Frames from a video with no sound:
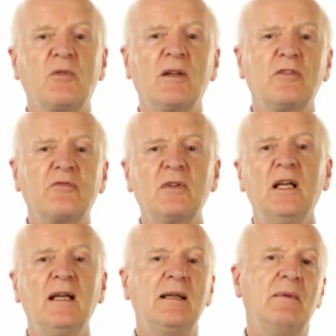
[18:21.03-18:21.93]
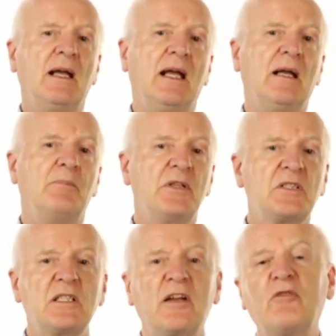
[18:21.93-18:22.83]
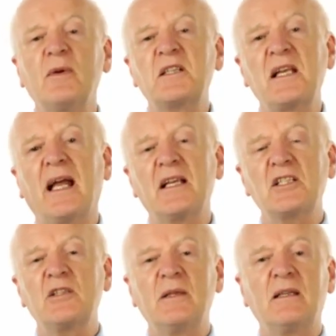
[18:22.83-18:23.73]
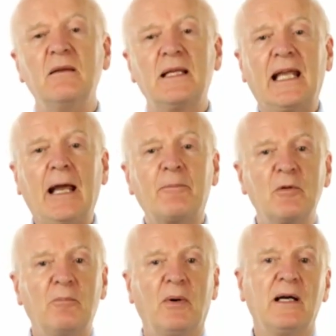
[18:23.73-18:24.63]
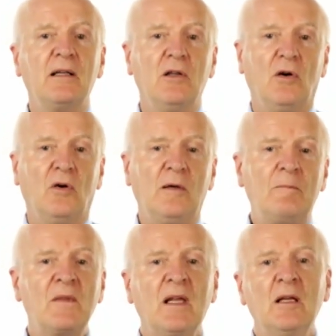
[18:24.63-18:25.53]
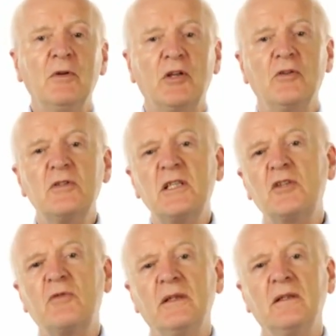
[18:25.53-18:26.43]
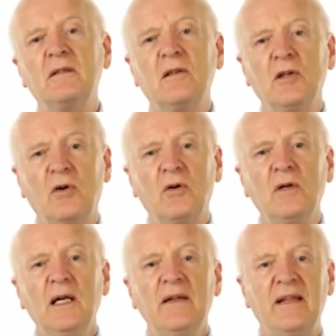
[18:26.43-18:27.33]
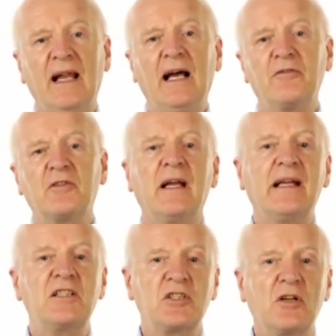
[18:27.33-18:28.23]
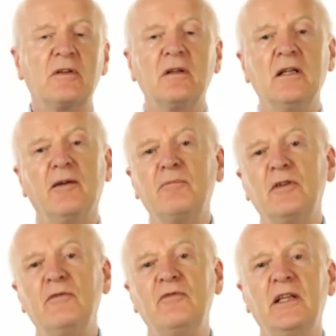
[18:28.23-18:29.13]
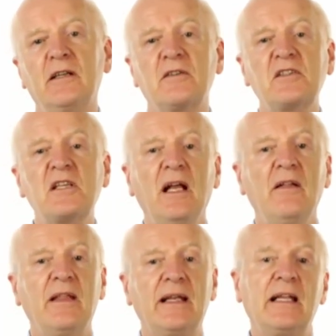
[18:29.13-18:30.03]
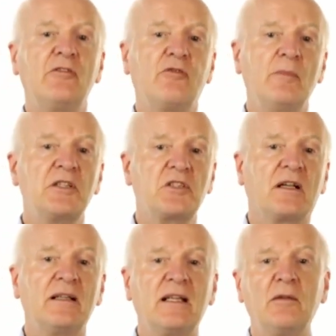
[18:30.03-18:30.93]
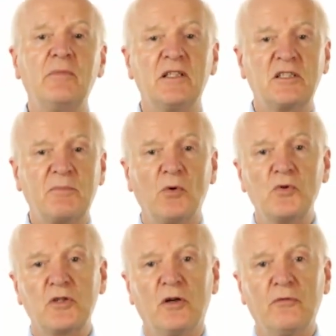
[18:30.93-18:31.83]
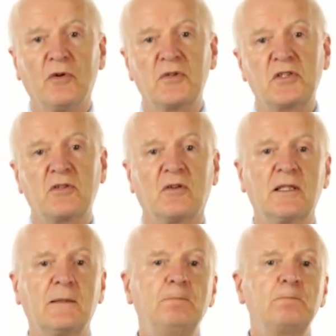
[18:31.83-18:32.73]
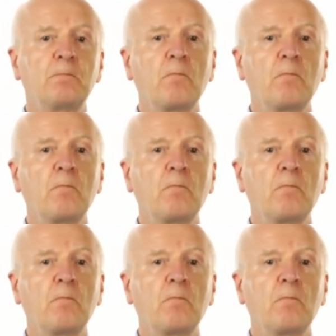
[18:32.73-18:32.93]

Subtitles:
It's quite often business information has to be kept by law, but usually it's written in the law that after a certain number of years that information could then be disposed of or destroyed.